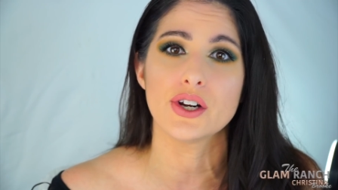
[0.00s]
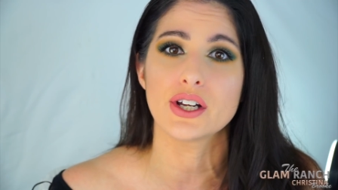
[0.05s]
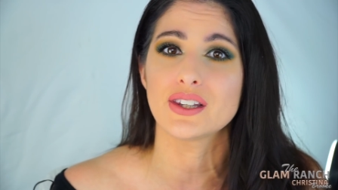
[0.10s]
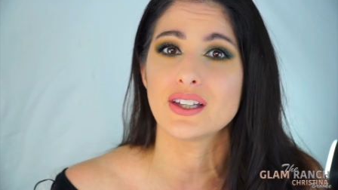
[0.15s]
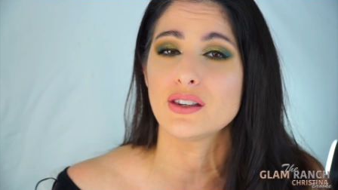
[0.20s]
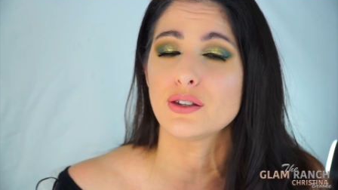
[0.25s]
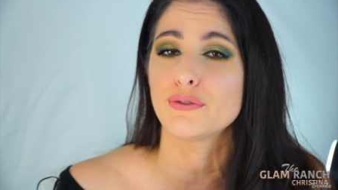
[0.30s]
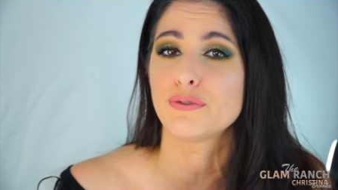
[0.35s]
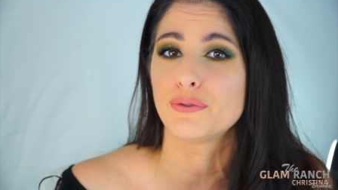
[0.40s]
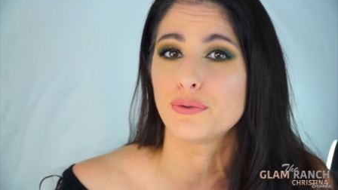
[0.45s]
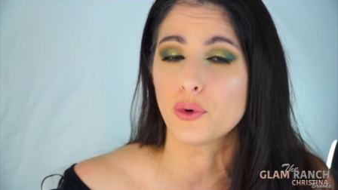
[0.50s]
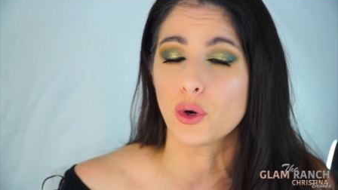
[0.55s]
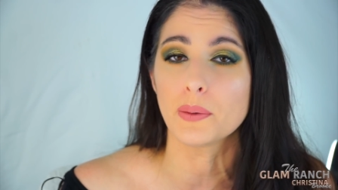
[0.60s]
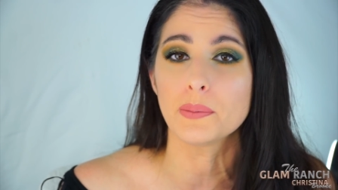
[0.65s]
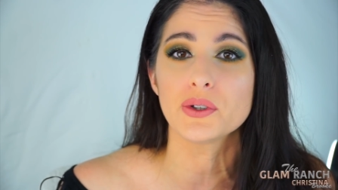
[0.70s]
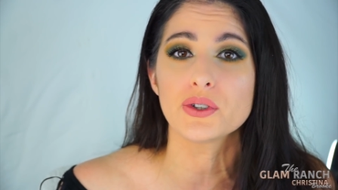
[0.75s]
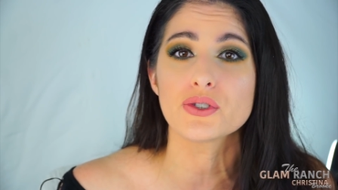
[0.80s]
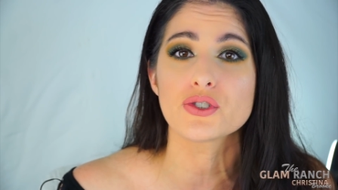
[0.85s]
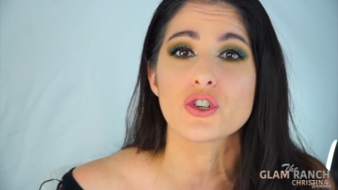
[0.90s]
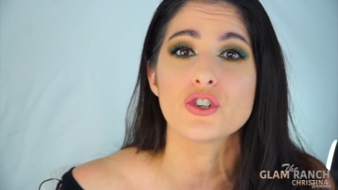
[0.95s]
I think the
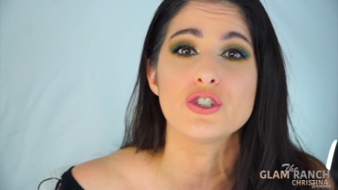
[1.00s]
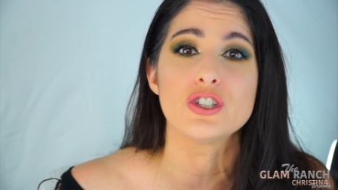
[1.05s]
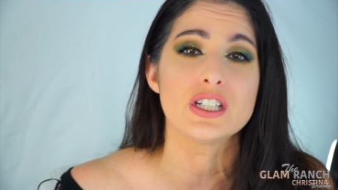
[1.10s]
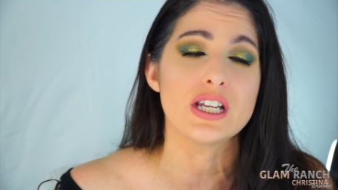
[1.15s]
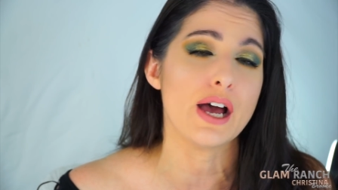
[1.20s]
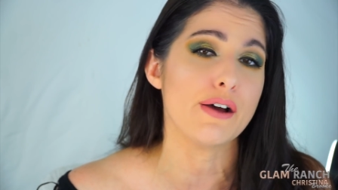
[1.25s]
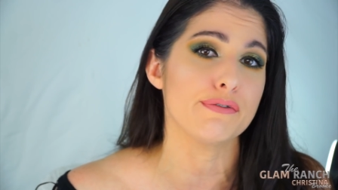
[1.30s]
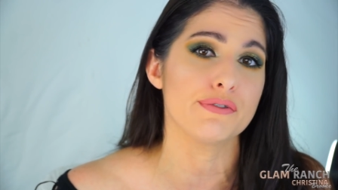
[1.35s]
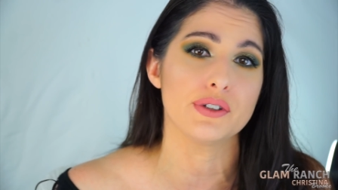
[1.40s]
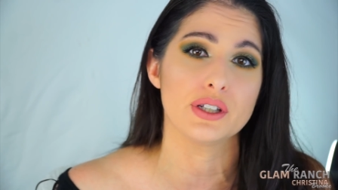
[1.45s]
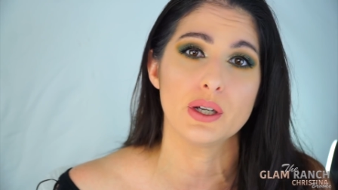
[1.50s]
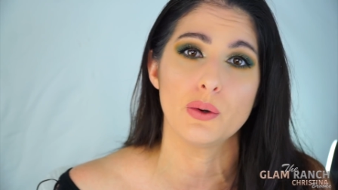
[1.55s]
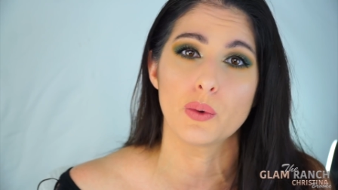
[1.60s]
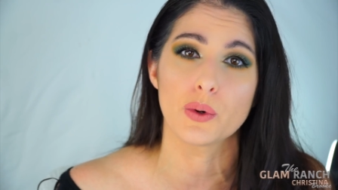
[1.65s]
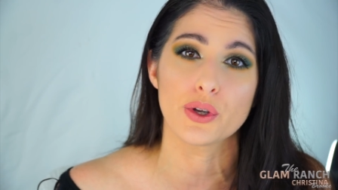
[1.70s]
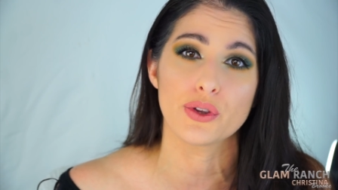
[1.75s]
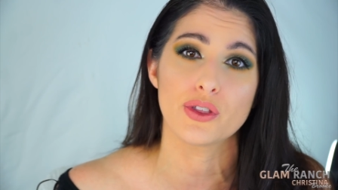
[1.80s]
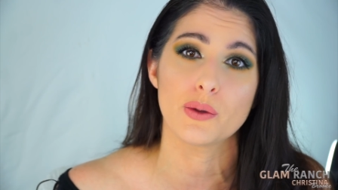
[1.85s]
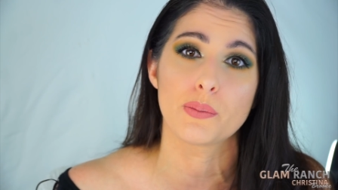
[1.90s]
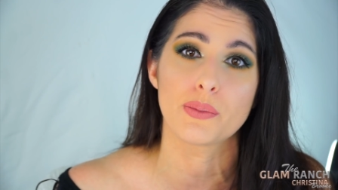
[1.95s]
formulas are definitely
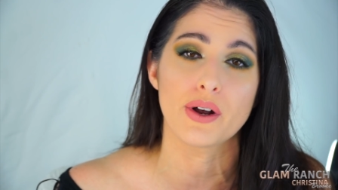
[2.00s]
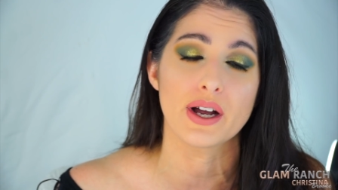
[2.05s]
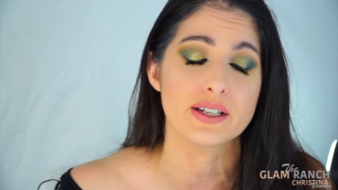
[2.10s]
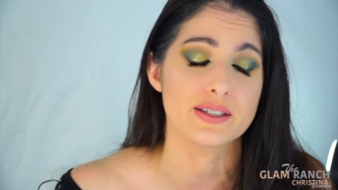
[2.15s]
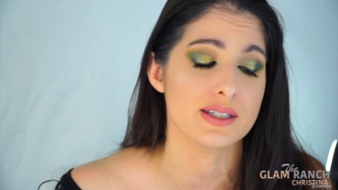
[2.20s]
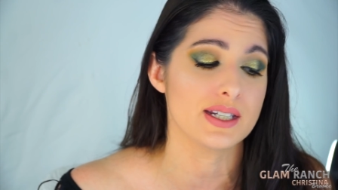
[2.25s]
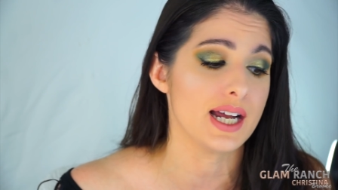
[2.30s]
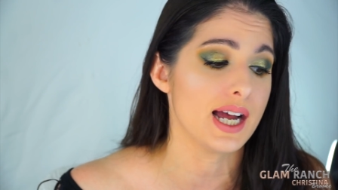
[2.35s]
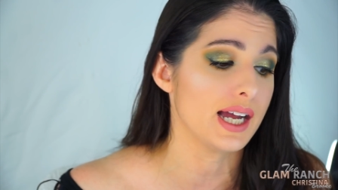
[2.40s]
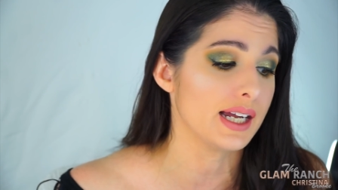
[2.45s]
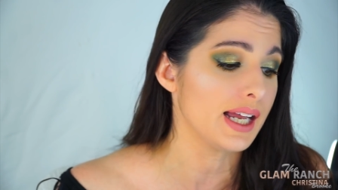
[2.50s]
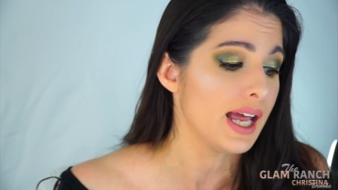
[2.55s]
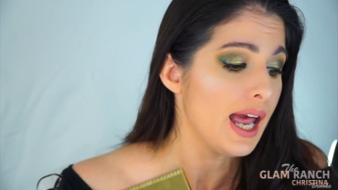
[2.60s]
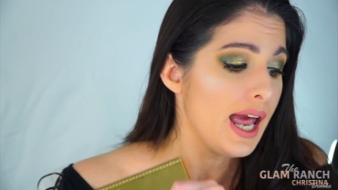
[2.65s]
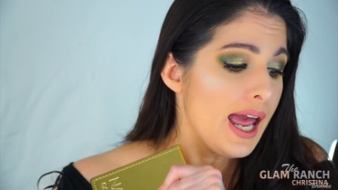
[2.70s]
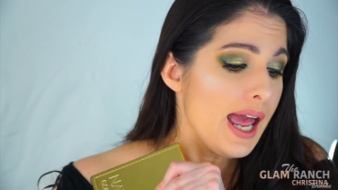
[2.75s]
worth the price tag.